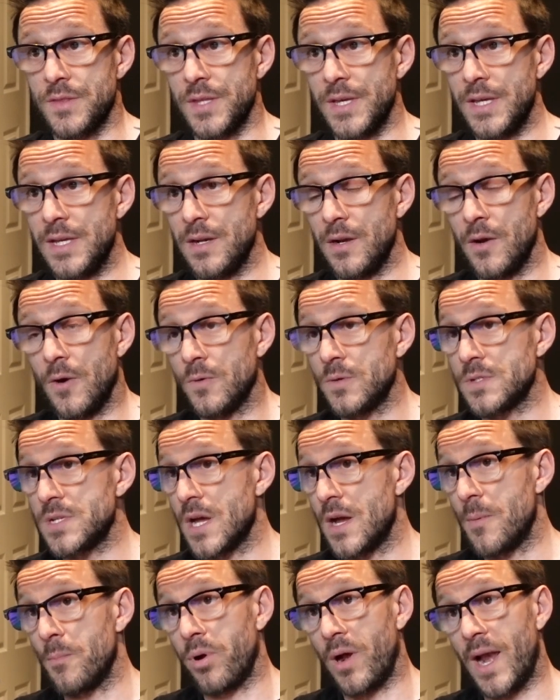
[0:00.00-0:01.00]
The
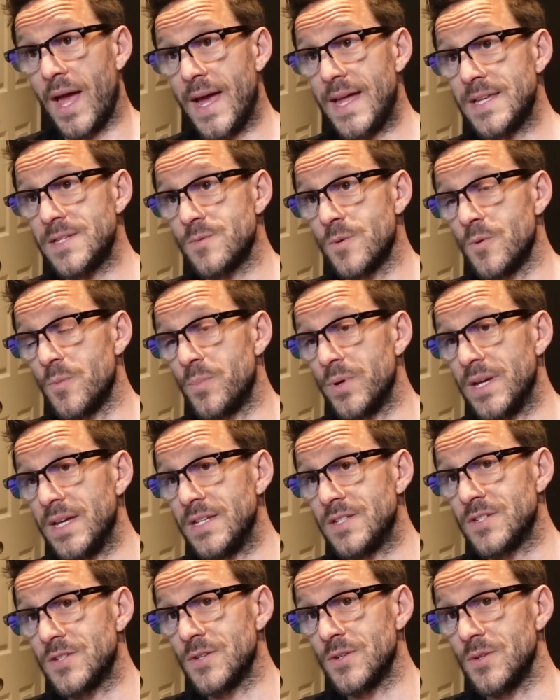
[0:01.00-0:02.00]
long-term plans will
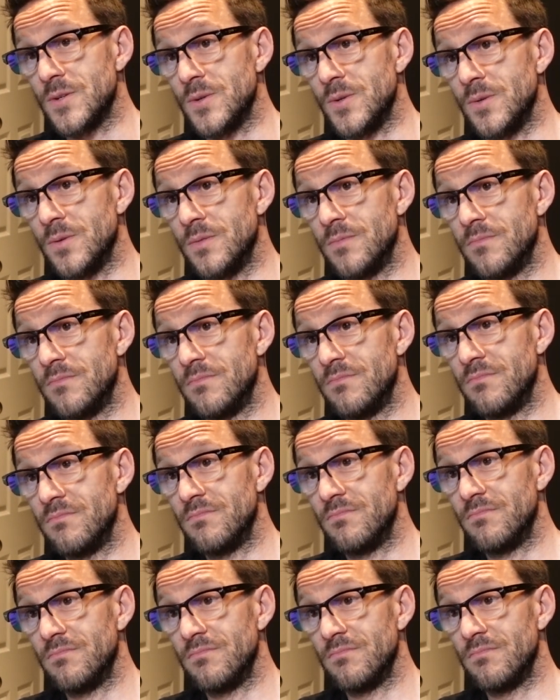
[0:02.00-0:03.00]
be to,
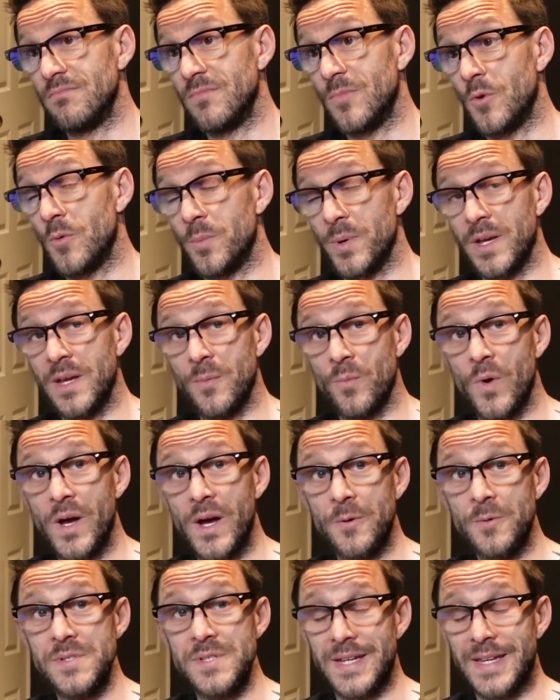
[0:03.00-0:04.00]
all being
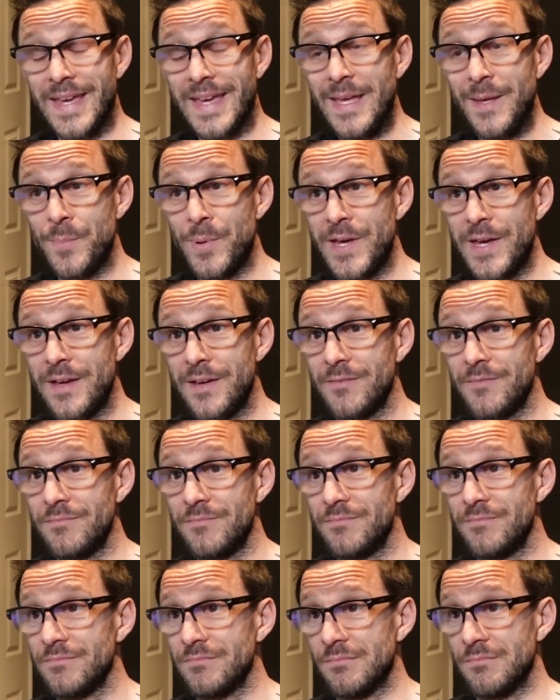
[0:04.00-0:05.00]
well, to keep it,
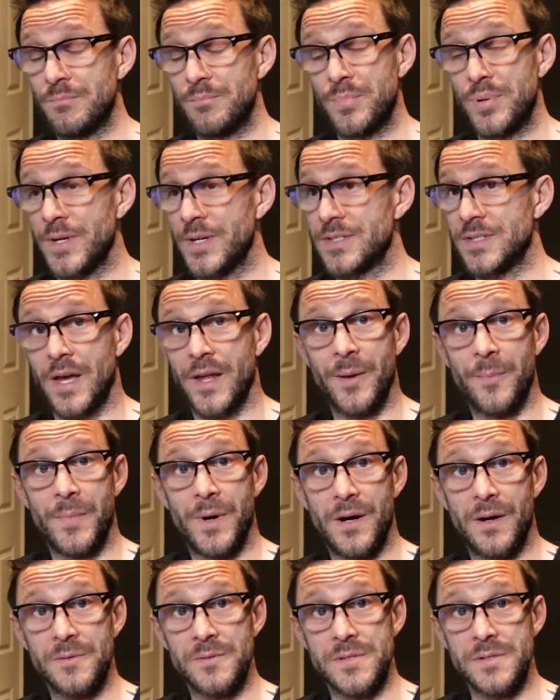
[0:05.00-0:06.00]
put a ton of
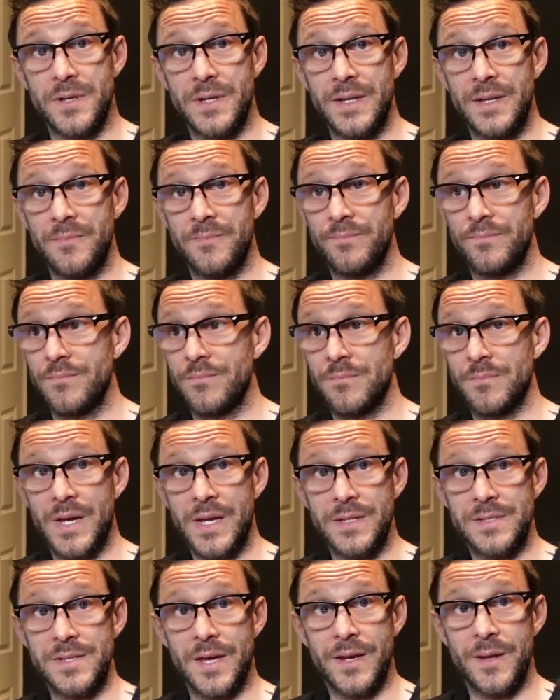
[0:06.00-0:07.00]
miles on it,
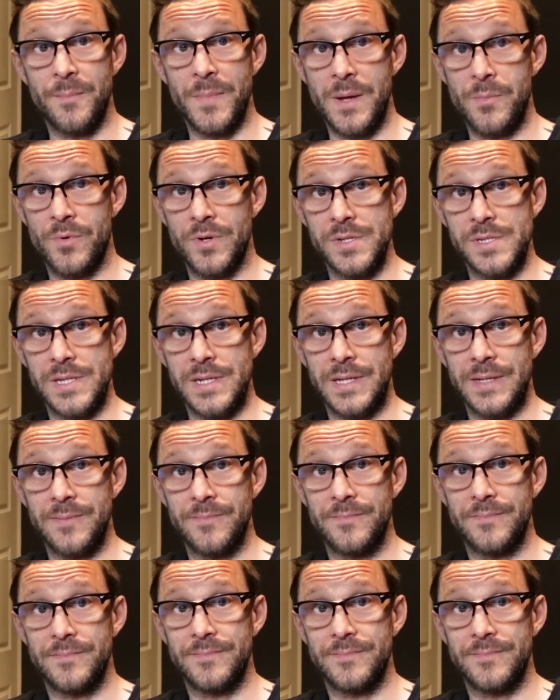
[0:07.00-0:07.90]
make a ton of memories in it.